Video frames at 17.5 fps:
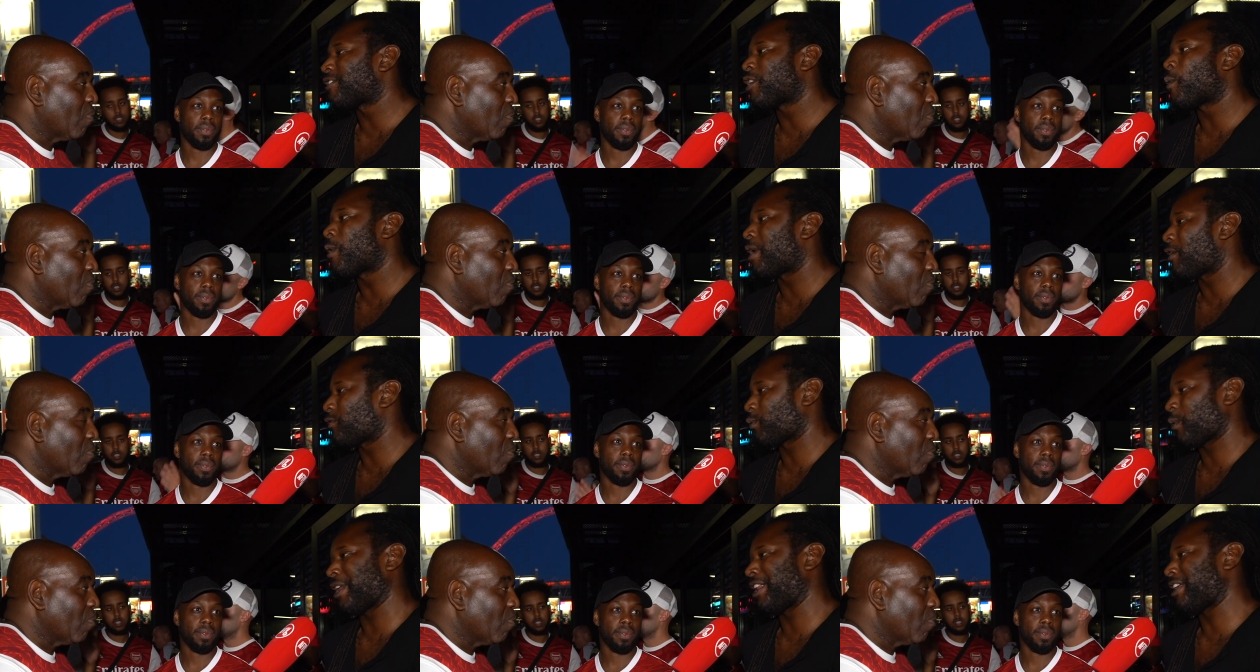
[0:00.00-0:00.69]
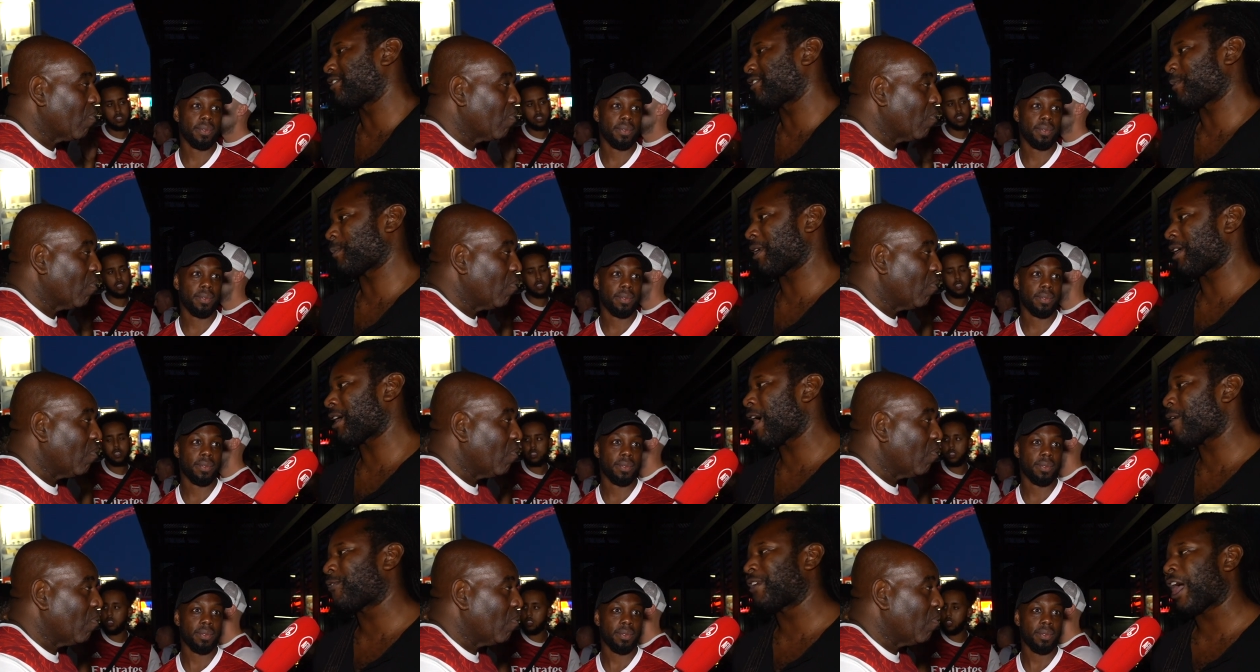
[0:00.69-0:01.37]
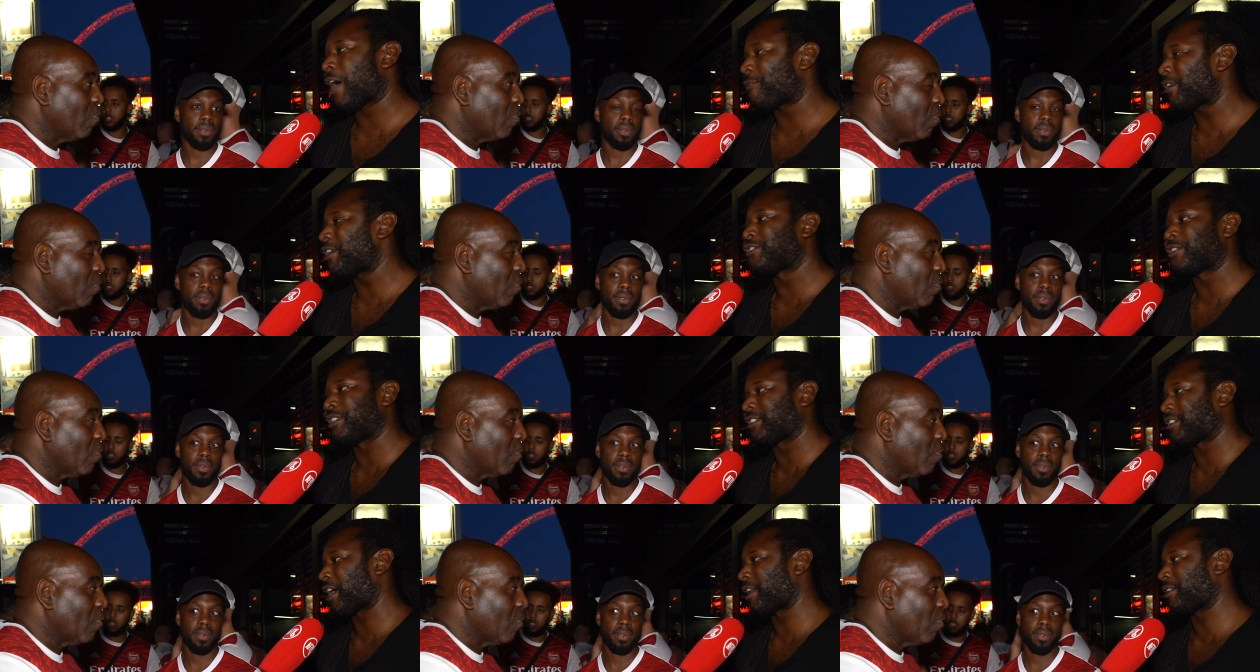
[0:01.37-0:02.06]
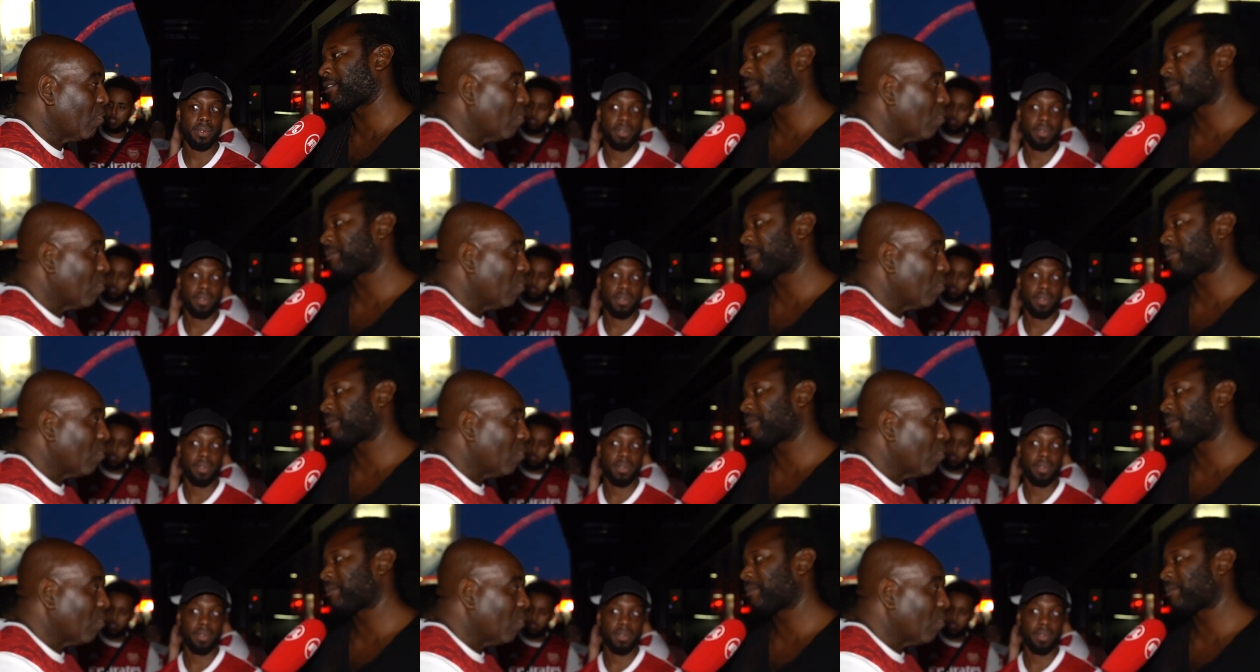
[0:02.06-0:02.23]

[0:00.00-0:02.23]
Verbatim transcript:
Speaker 1: nowhere else where he needs to be. I think, I think he's going to sign.